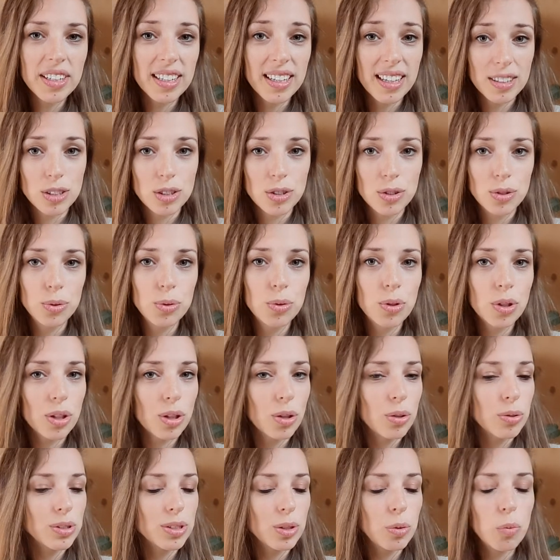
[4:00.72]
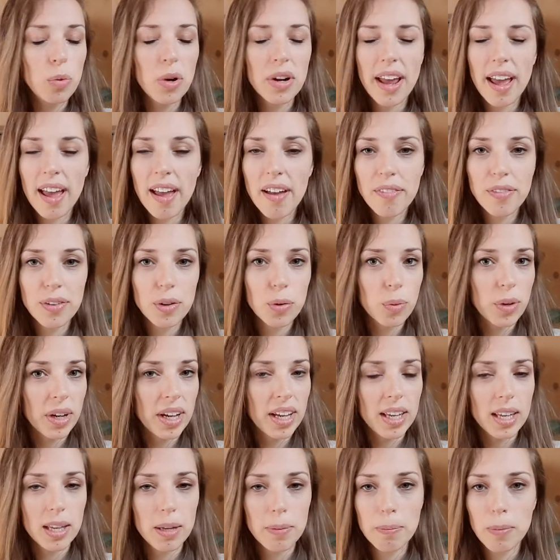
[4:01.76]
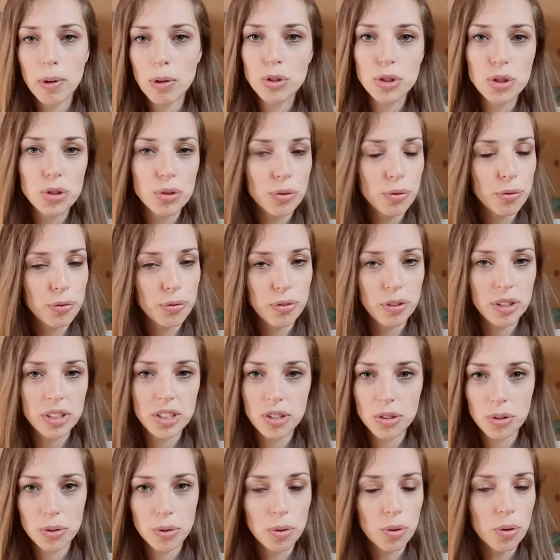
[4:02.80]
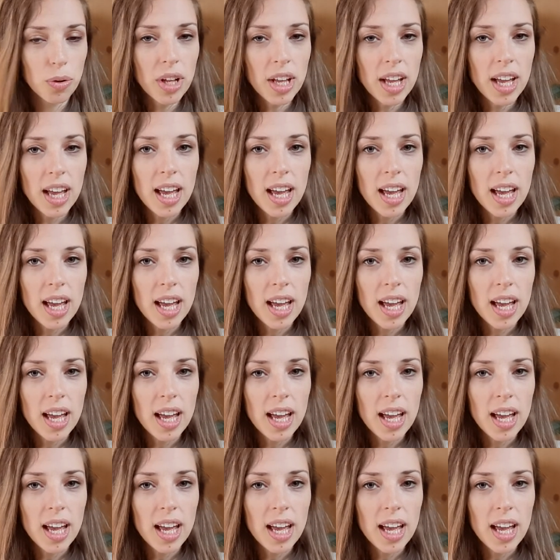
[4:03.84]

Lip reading: gets too close in whatever way, emotional, physical,